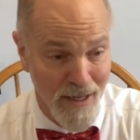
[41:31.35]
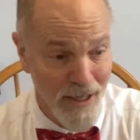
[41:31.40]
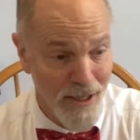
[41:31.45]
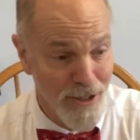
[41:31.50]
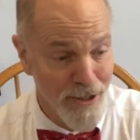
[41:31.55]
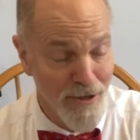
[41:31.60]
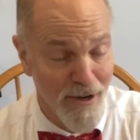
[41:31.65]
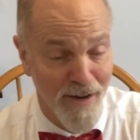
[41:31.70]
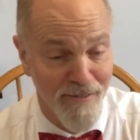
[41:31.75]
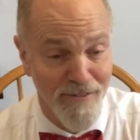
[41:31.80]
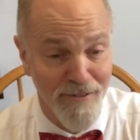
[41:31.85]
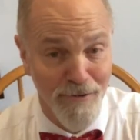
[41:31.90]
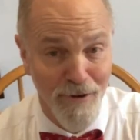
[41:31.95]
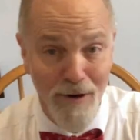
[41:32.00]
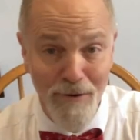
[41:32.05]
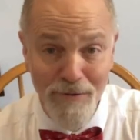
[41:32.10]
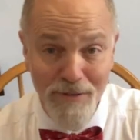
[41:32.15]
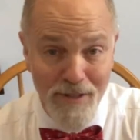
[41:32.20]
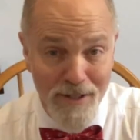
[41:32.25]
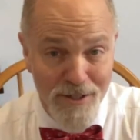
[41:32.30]
You have
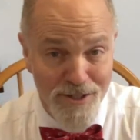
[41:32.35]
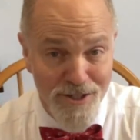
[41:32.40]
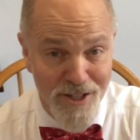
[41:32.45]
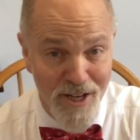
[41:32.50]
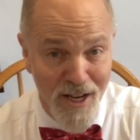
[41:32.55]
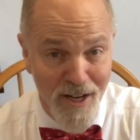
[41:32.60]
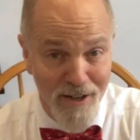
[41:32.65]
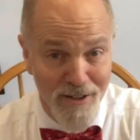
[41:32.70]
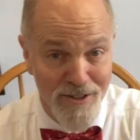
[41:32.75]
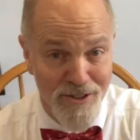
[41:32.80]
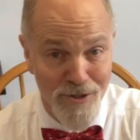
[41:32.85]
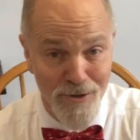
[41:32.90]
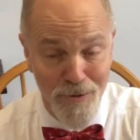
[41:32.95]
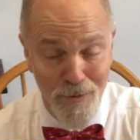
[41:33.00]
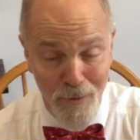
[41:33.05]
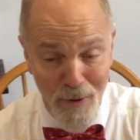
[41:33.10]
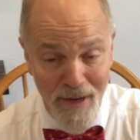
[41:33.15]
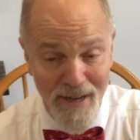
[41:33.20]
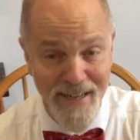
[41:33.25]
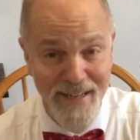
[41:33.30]
grown this channel to
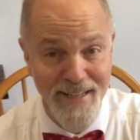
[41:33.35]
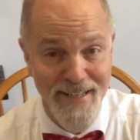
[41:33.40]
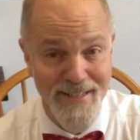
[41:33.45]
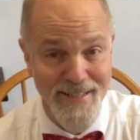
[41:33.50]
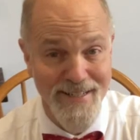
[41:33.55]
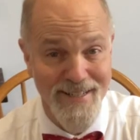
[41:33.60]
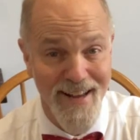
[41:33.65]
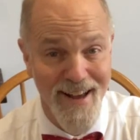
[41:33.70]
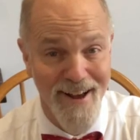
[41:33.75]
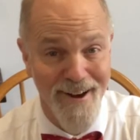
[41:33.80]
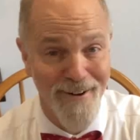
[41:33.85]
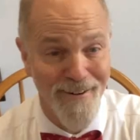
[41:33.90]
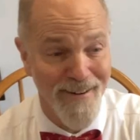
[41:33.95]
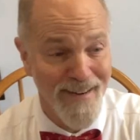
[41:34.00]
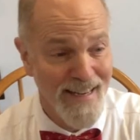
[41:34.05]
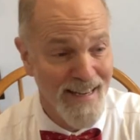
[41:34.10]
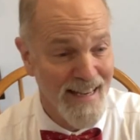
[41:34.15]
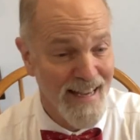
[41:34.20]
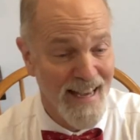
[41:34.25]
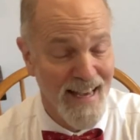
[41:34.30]
what it is now,
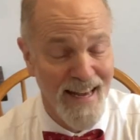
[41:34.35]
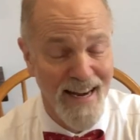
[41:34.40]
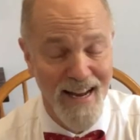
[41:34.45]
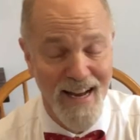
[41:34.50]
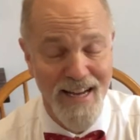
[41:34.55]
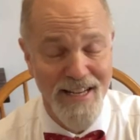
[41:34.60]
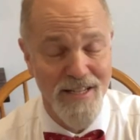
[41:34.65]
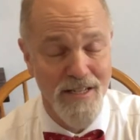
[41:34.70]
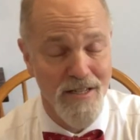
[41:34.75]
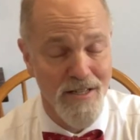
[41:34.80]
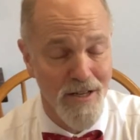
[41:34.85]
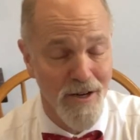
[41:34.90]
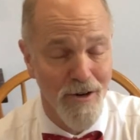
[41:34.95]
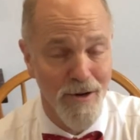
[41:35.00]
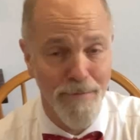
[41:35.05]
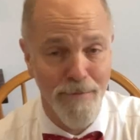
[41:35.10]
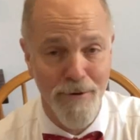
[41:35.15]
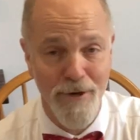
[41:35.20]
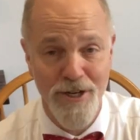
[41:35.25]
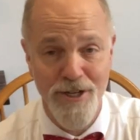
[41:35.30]
and I so
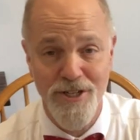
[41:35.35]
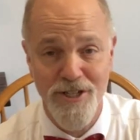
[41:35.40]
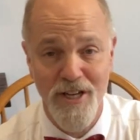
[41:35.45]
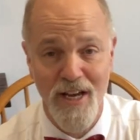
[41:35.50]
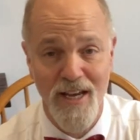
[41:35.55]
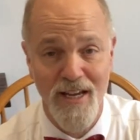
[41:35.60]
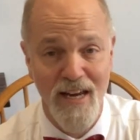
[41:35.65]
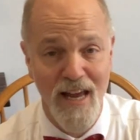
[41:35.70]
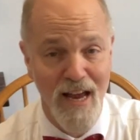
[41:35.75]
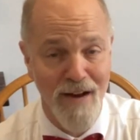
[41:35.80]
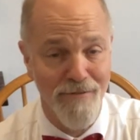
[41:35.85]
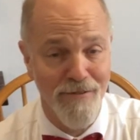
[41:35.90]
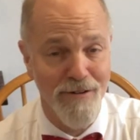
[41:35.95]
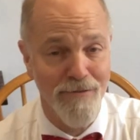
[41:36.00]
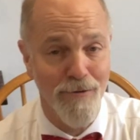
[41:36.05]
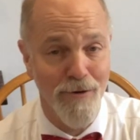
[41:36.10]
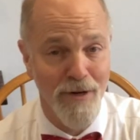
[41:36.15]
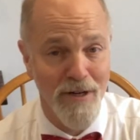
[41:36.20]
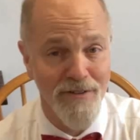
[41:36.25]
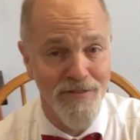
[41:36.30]
appreciate every
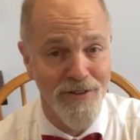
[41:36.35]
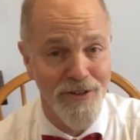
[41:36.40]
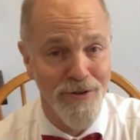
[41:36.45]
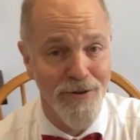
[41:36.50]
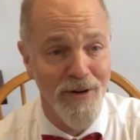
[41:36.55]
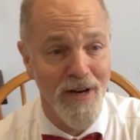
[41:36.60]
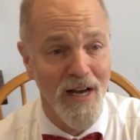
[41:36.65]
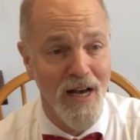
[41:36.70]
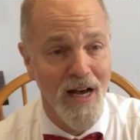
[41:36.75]
one of you.